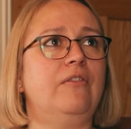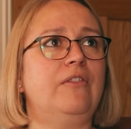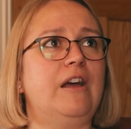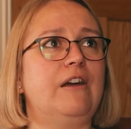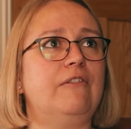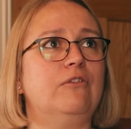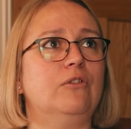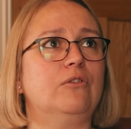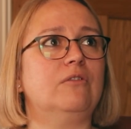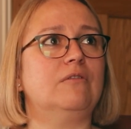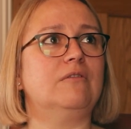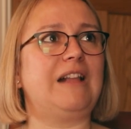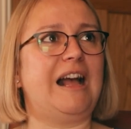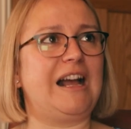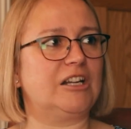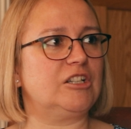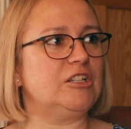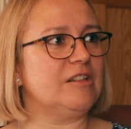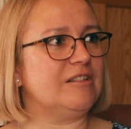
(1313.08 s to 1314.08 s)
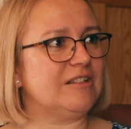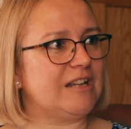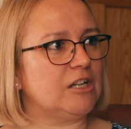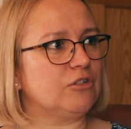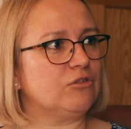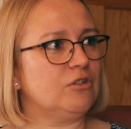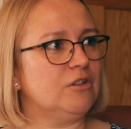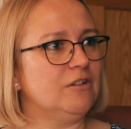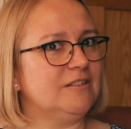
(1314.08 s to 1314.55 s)
therefore, actually, the
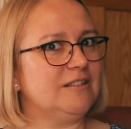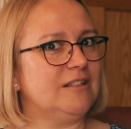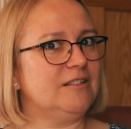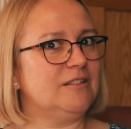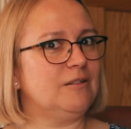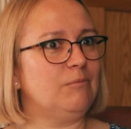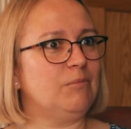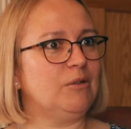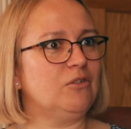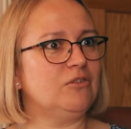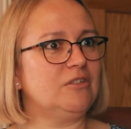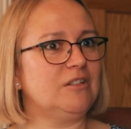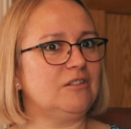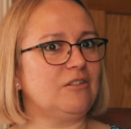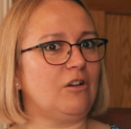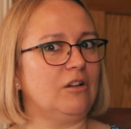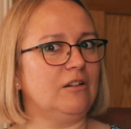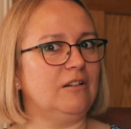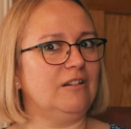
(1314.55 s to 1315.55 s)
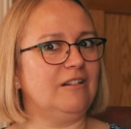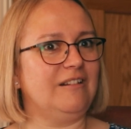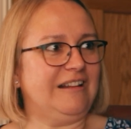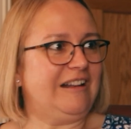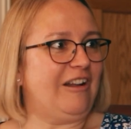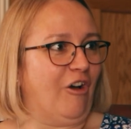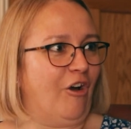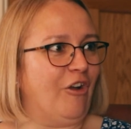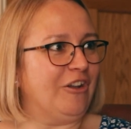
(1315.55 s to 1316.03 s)
tax return system, because it's
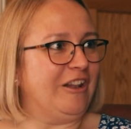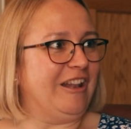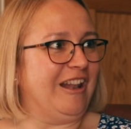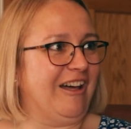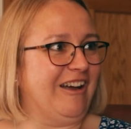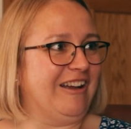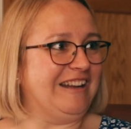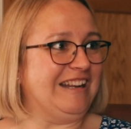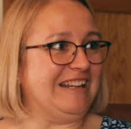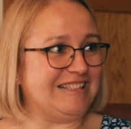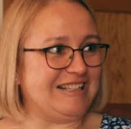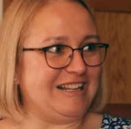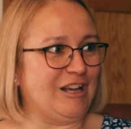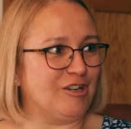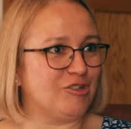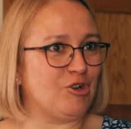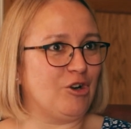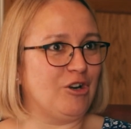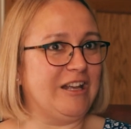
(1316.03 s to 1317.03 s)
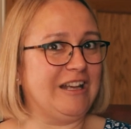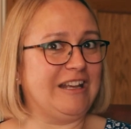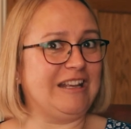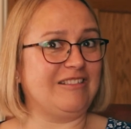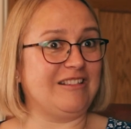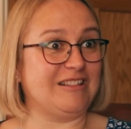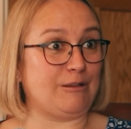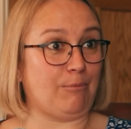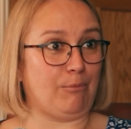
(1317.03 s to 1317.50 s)
online, it's
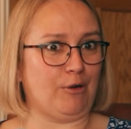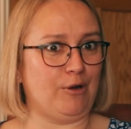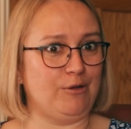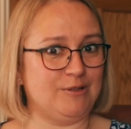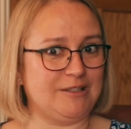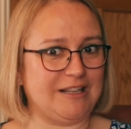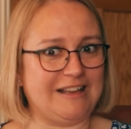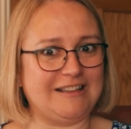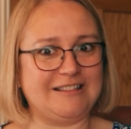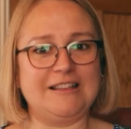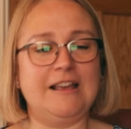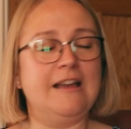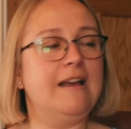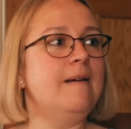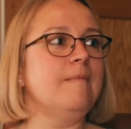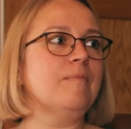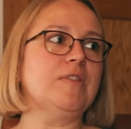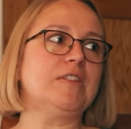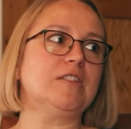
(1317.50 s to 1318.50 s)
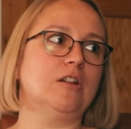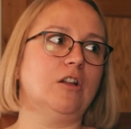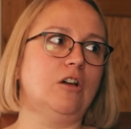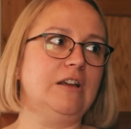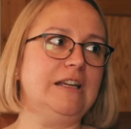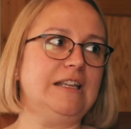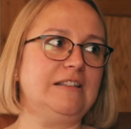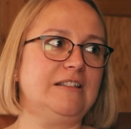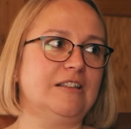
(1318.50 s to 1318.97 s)
electronic, there's a process, it's a
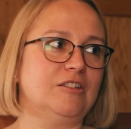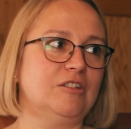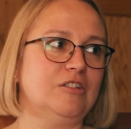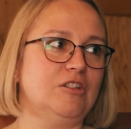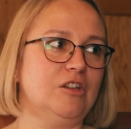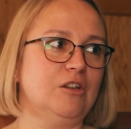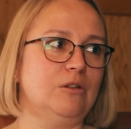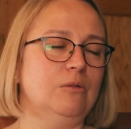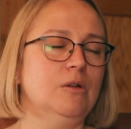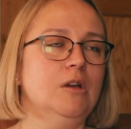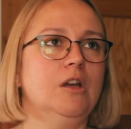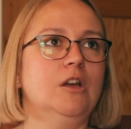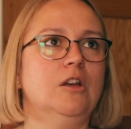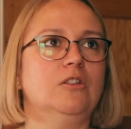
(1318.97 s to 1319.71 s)
lot easier to do.